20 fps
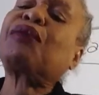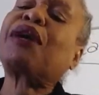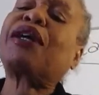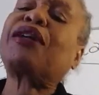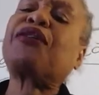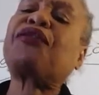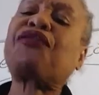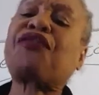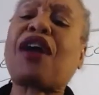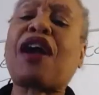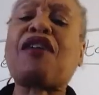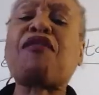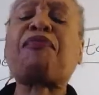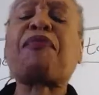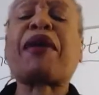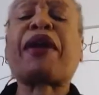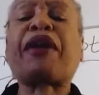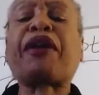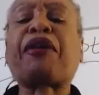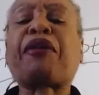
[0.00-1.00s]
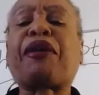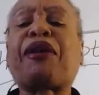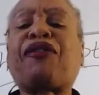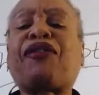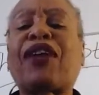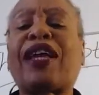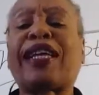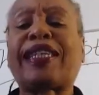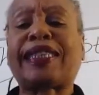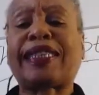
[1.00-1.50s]
write a
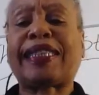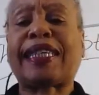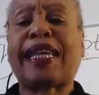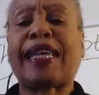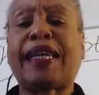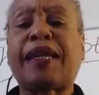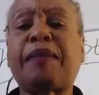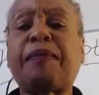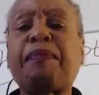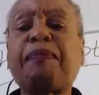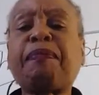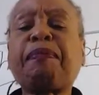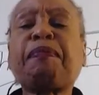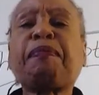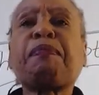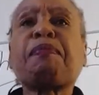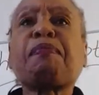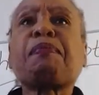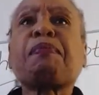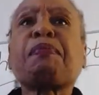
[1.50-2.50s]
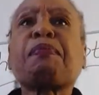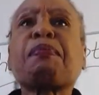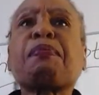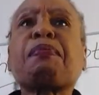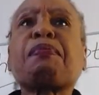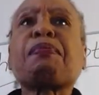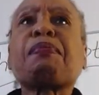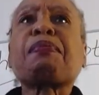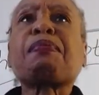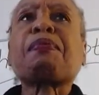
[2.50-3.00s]
5-paragraph essay
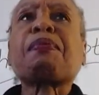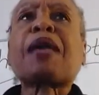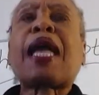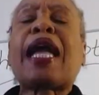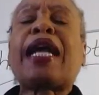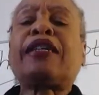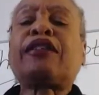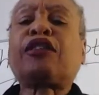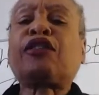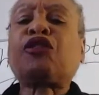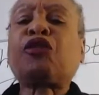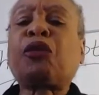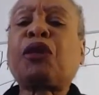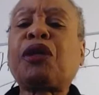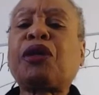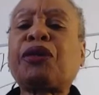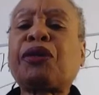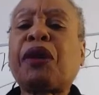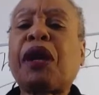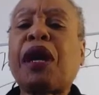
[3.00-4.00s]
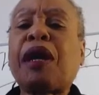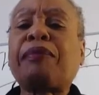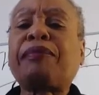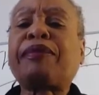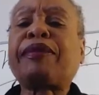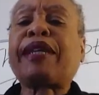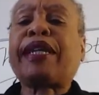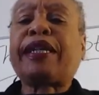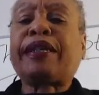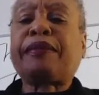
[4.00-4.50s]
and to do a little
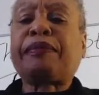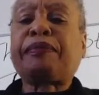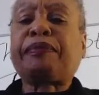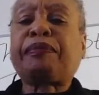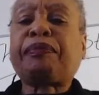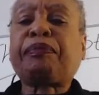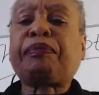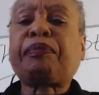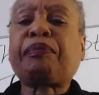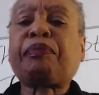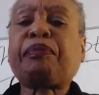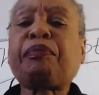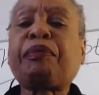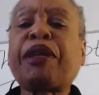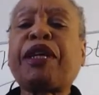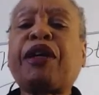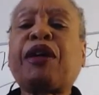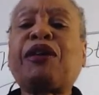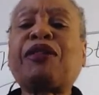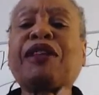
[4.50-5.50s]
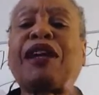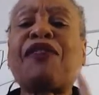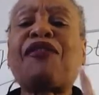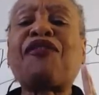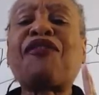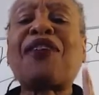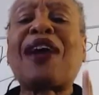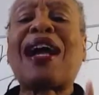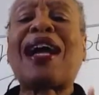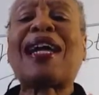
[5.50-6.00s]
update. Because I
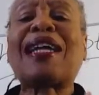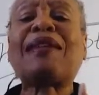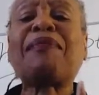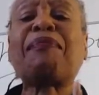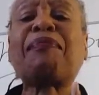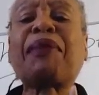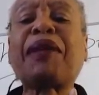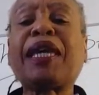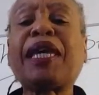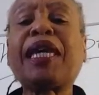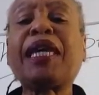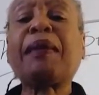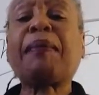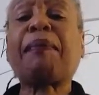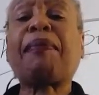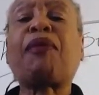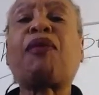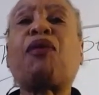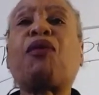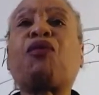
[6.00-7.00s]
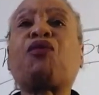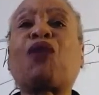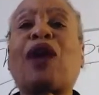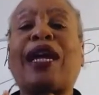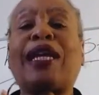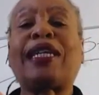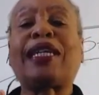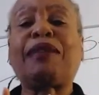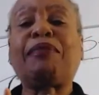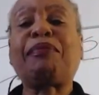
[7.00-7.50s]
find people
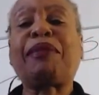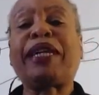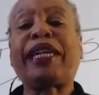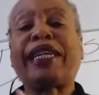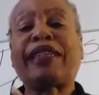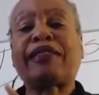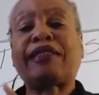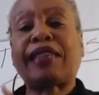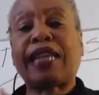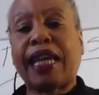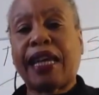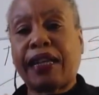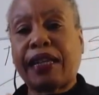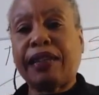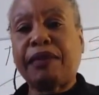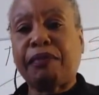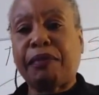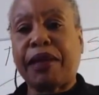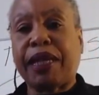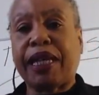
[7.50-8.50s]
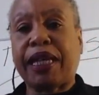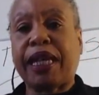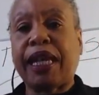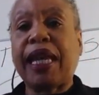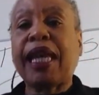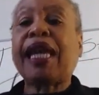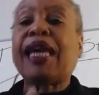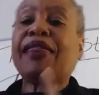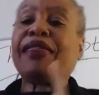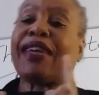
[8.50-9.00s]
writing me and telling me
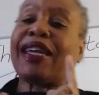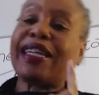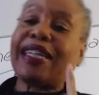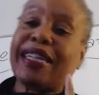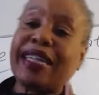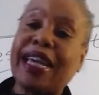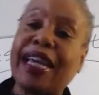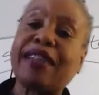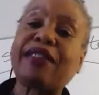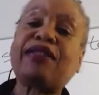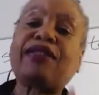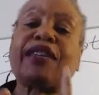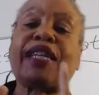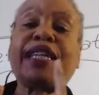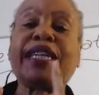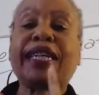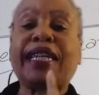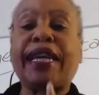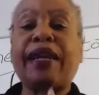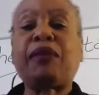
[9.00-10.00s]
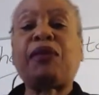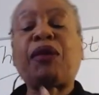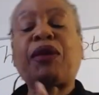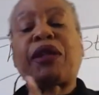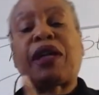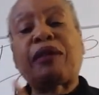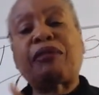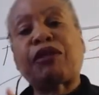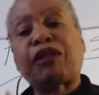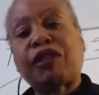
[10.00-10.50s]
that yes, they get what
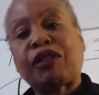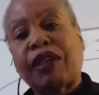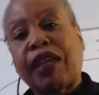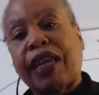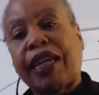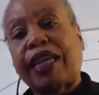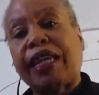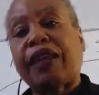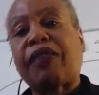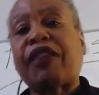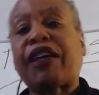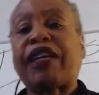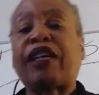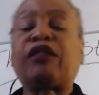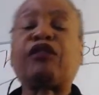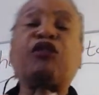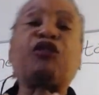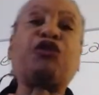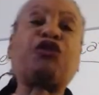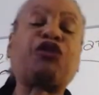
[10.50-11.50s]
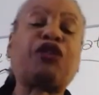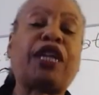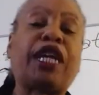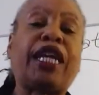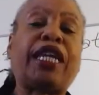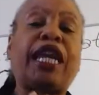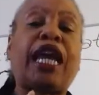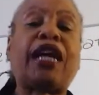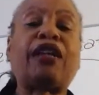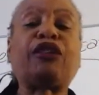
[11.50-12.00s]
I'm saying and they
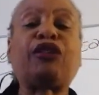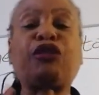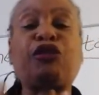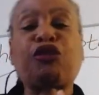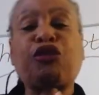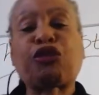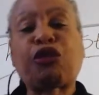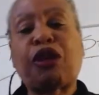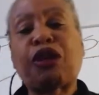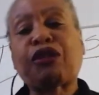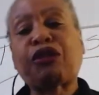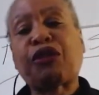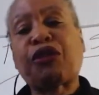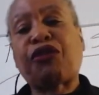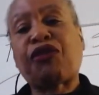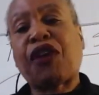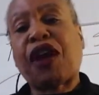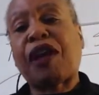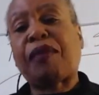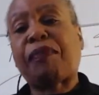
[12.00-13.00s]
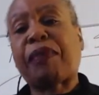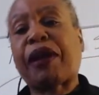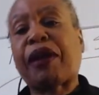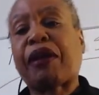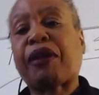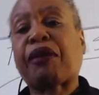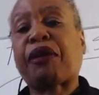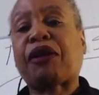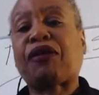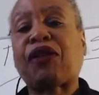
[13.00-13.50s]
understand how you structure a
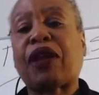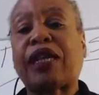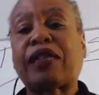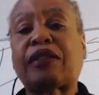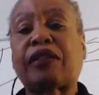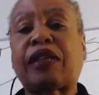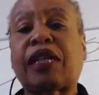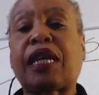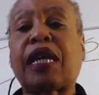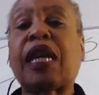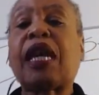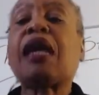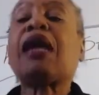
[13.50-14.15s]
5-paragraph essay,